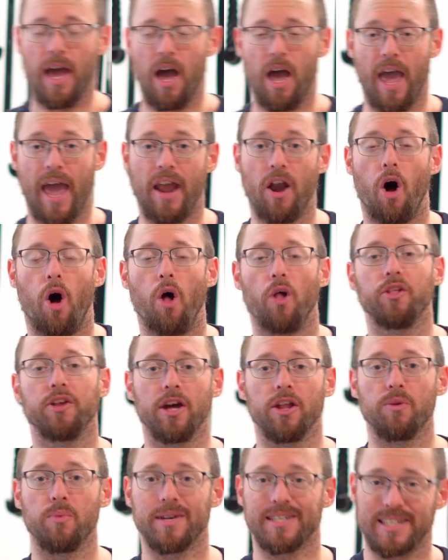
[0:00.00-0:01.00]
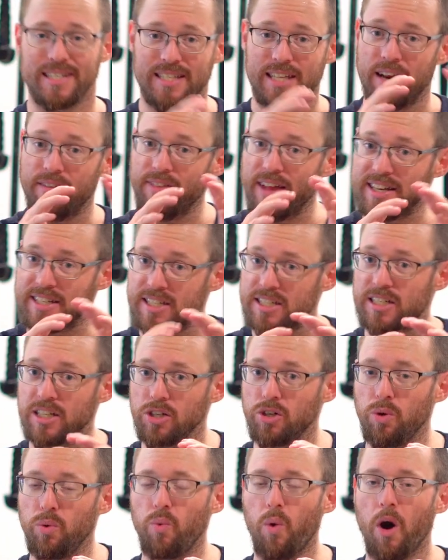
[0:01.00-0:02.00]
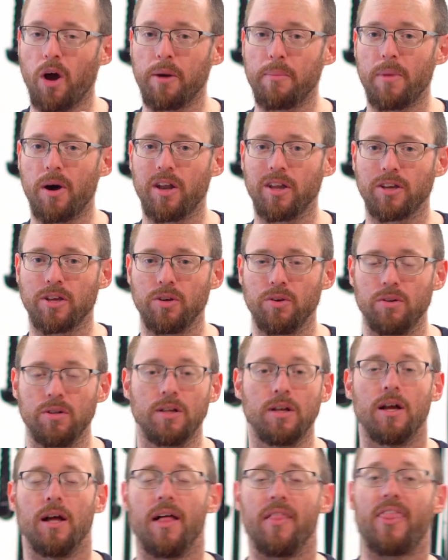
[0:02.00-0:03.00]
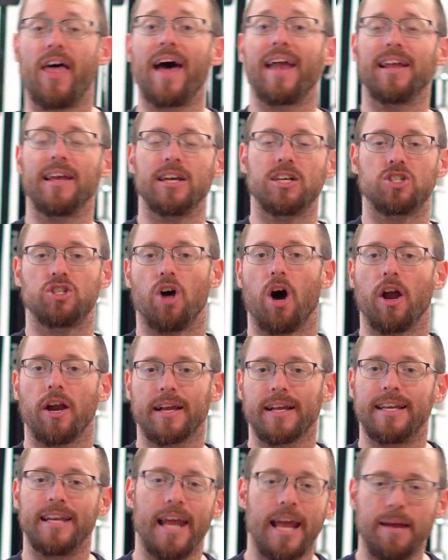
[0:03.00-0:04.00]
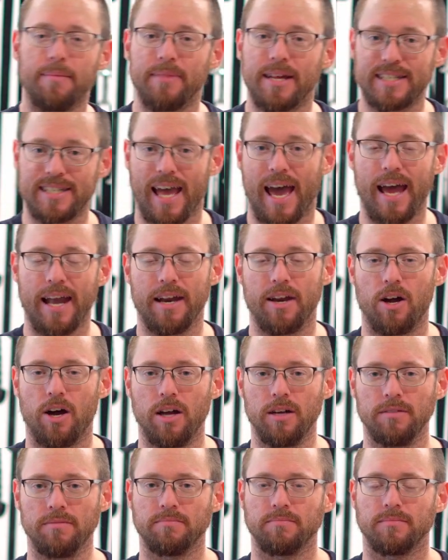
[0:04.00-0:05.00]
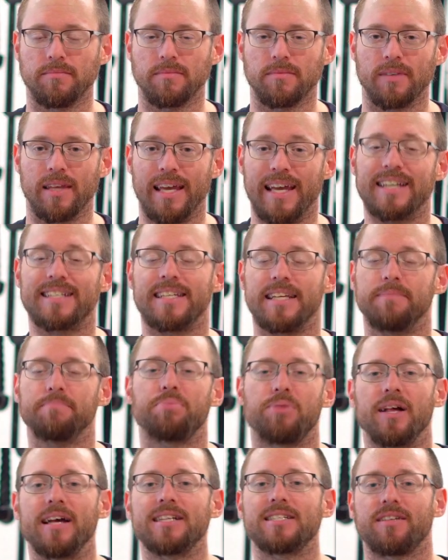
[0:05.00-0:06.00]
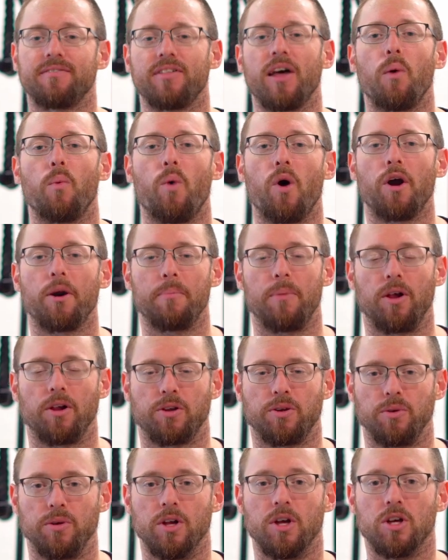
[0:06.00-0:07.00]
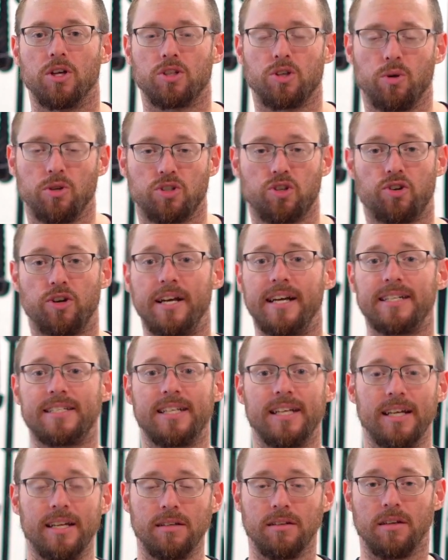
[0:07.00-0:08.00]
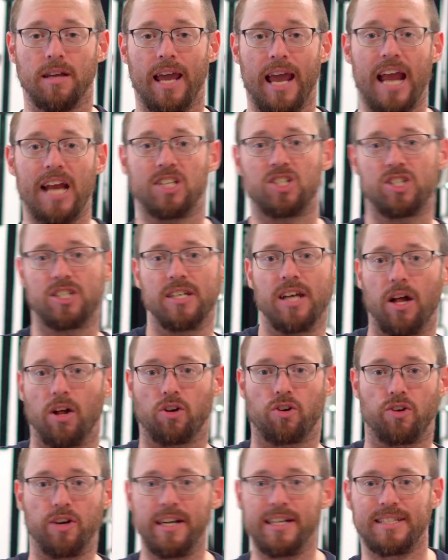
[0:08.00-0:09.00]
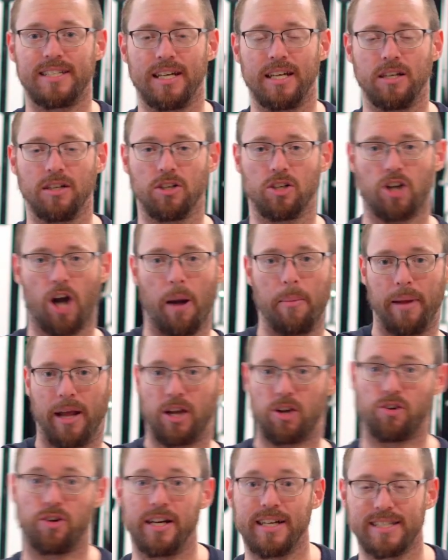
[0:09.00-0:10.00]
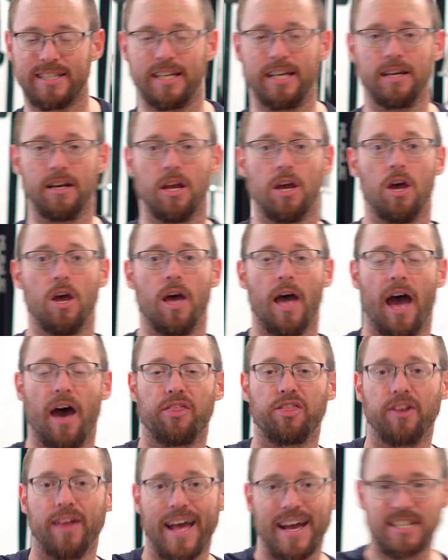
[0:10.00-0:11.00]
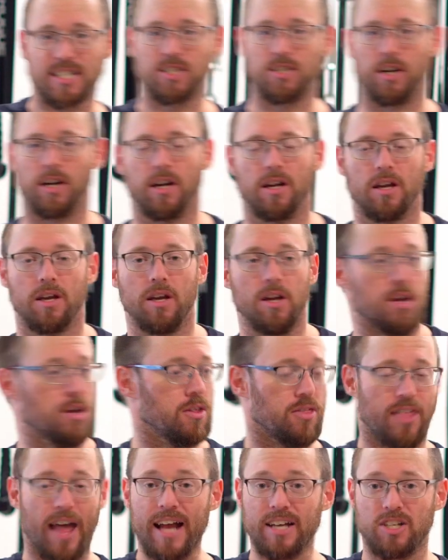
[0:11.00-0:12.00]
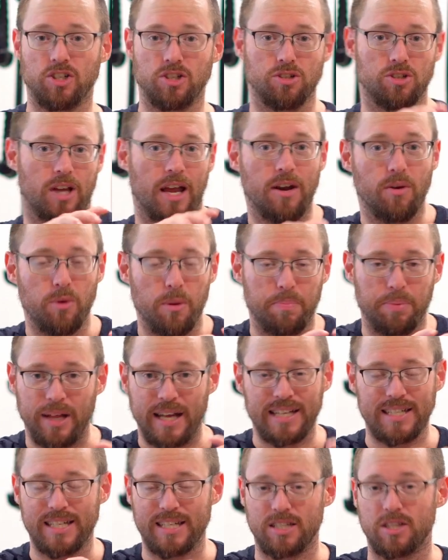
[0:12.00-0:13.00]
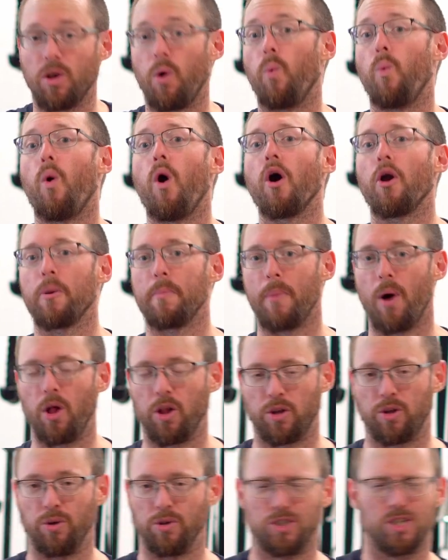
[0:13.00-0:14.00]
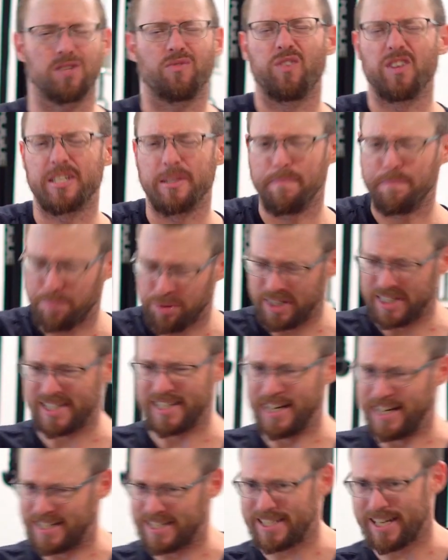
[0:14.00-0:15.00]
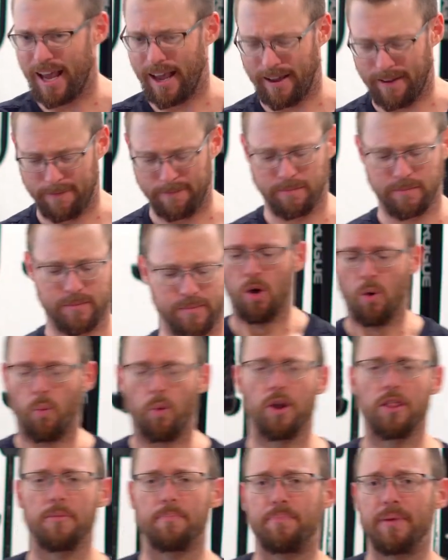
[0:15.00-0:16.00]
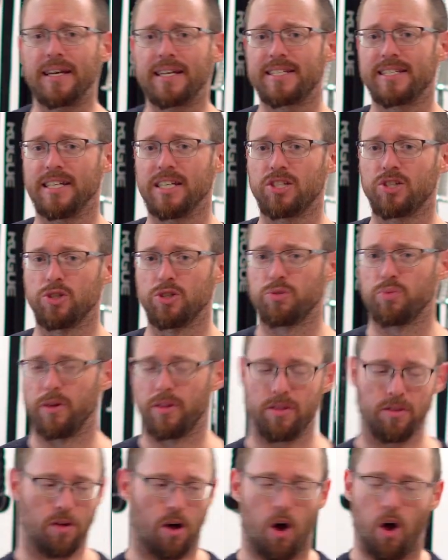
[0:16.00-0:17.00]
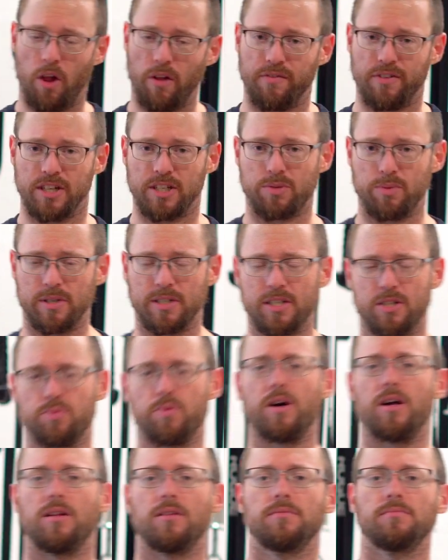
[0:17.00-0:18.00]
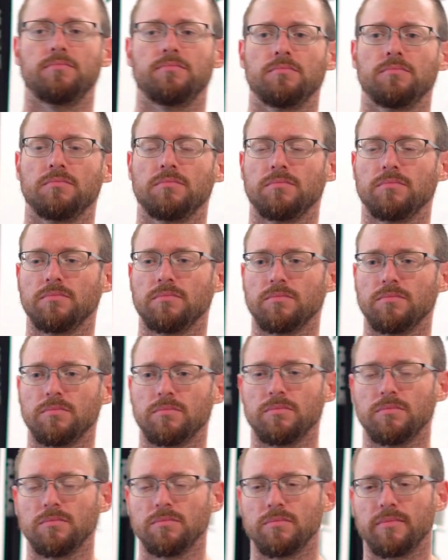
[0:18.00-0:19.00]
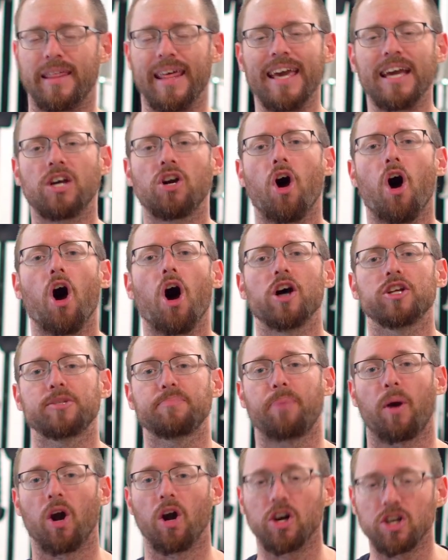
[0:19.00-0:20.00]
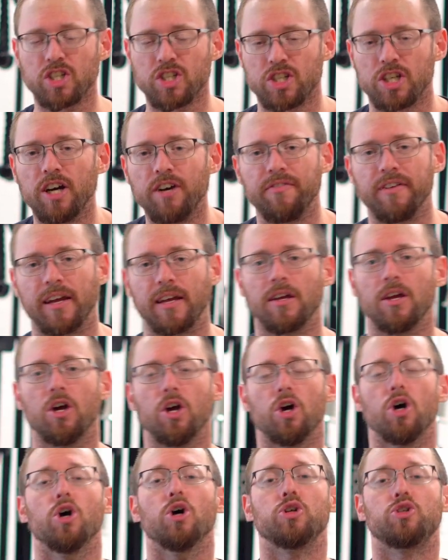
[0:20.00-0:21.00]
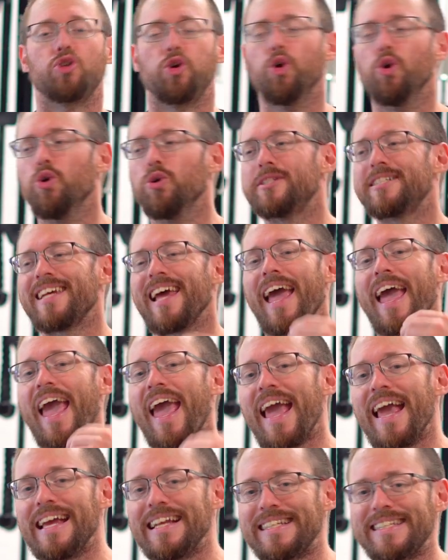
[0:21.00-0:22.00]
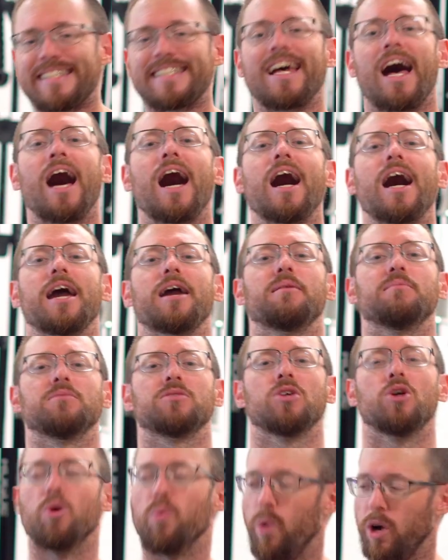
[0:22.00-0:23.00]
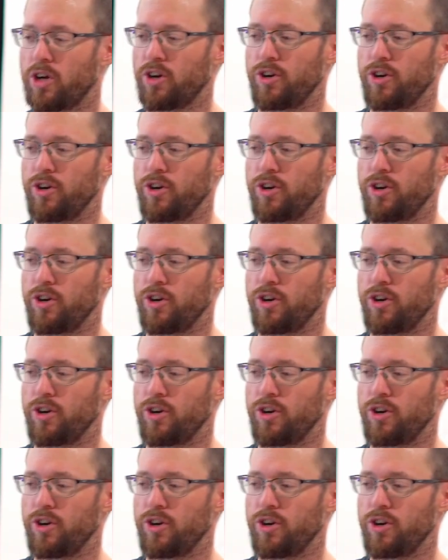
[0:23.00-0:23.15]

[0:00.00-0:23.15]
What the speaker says: and all the other ones, instead of that single water molecule, that exotic name that's added on is in place of that water molecule. So it's creatine, HCl, creatine, carbonate, creatine, ethyl ester. That just kind of replaces the water molecule, just for simplicity's sake. One of the biggest issues with all of these ones as well, they cost per serving 2 to 8 times what